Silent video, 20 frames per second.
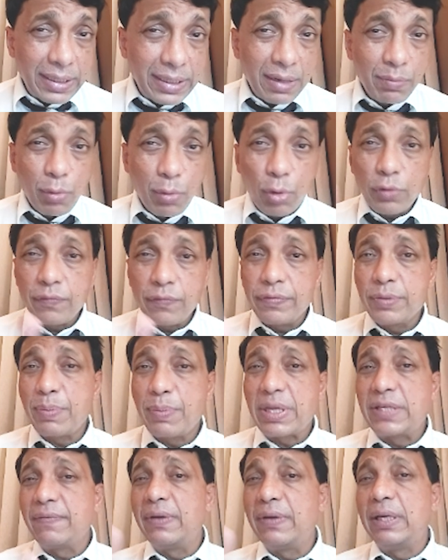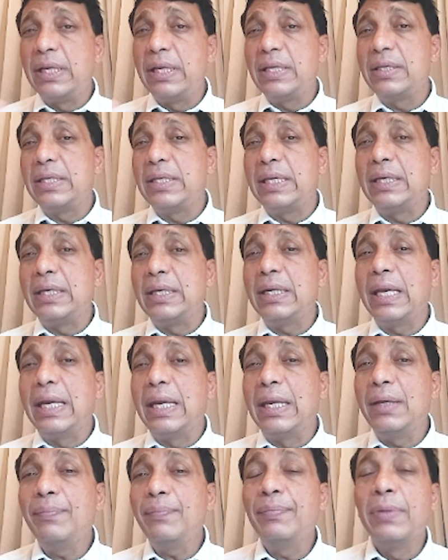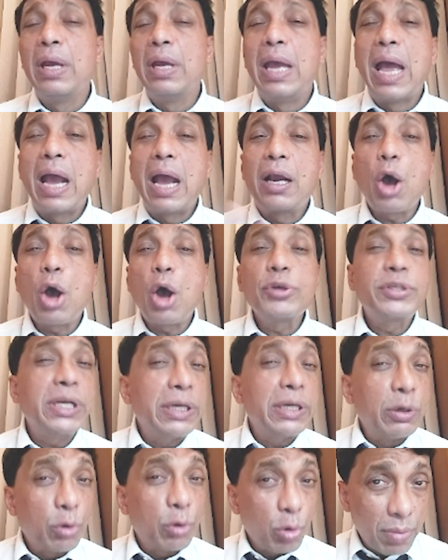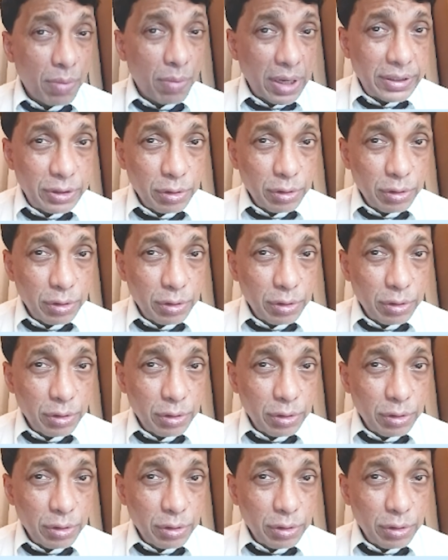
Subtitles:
They are more specifically seen in acoustic neuromas.